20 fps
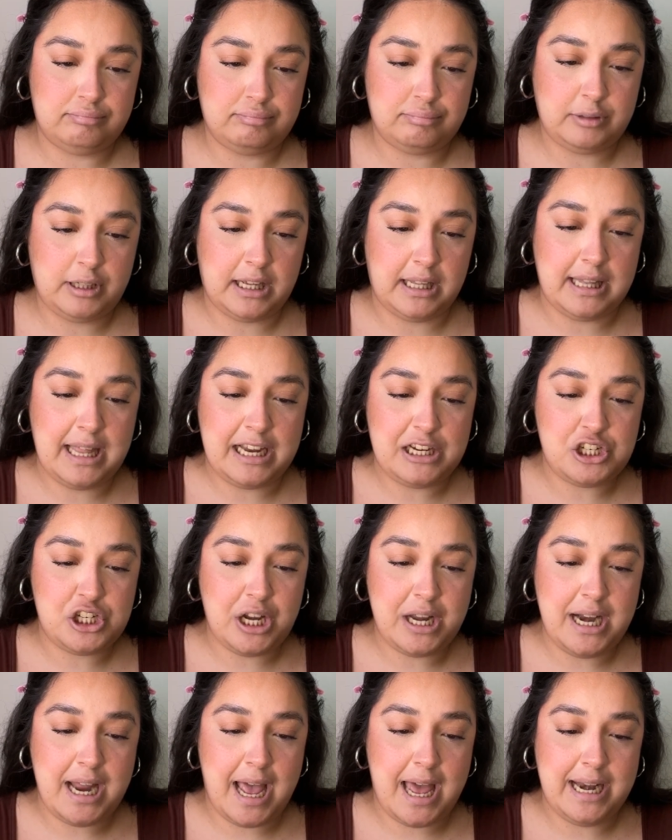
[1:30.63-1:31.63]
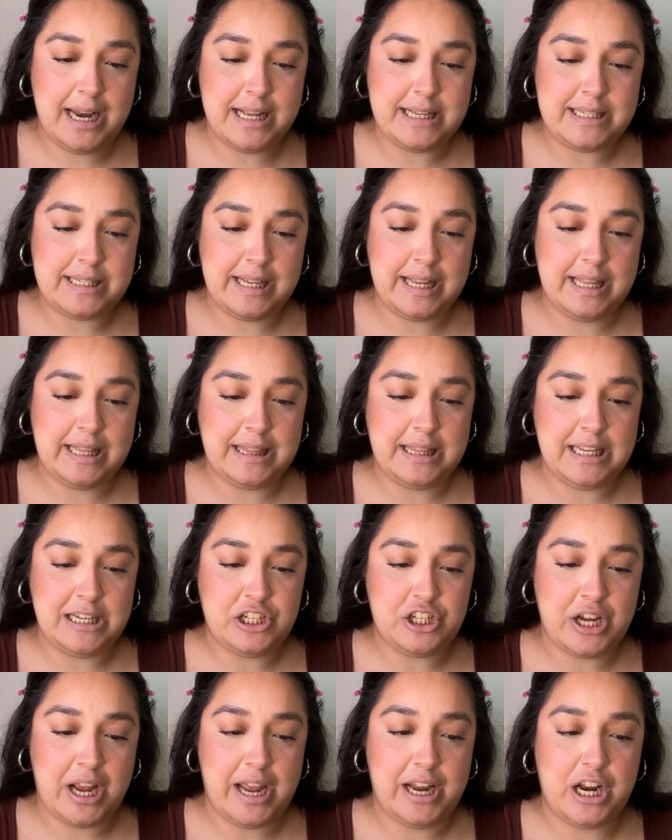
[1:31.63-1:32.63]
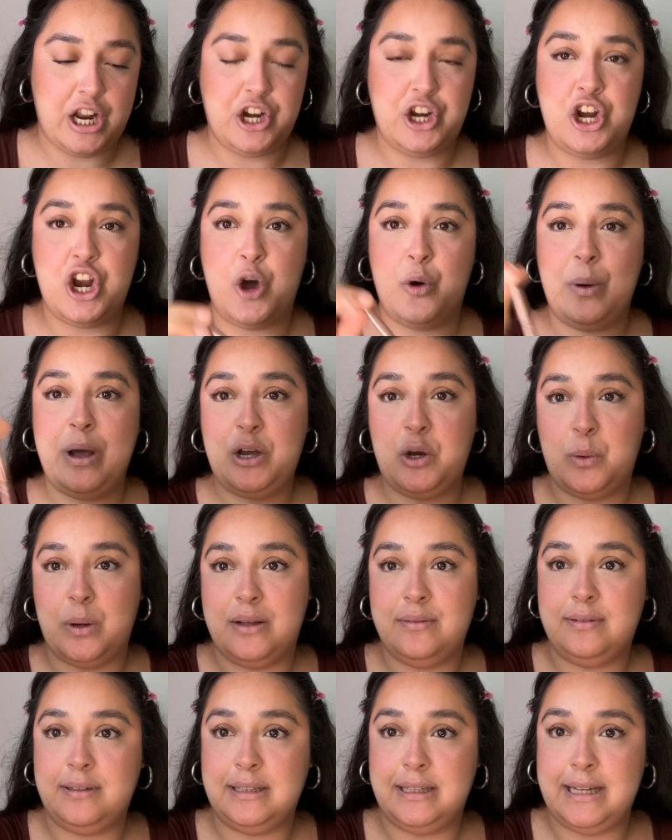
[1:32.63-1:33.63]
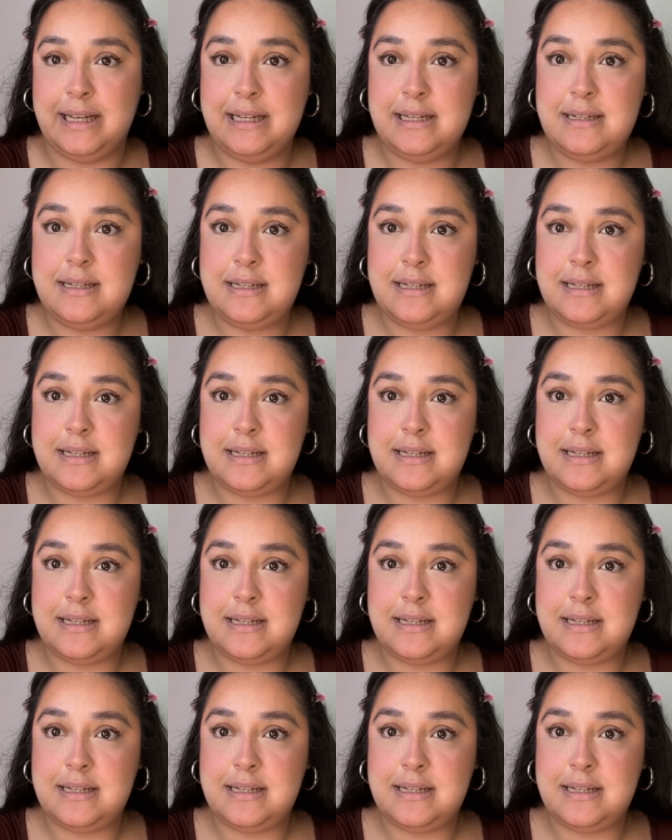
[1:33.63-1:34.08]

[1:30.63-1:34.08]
collection, and it's in the shade No Equivalent.